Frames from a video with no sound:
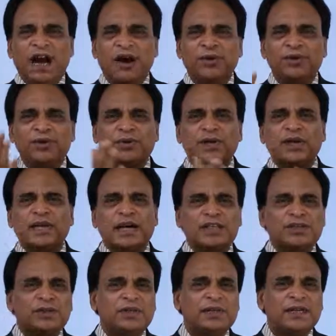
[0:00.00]
how you can
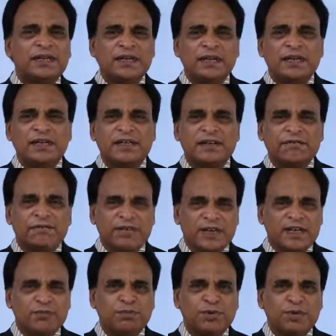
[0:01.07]
actually create a
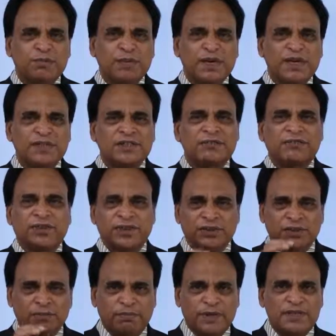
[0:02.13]
Facebook page for
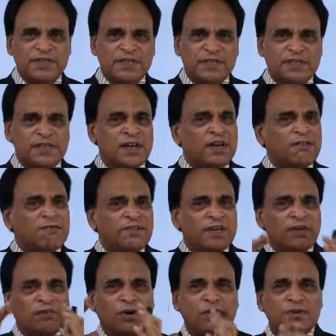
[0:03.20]
your business. We
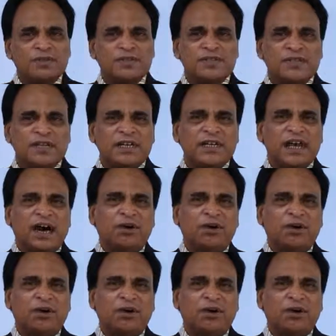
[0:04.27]
have also seen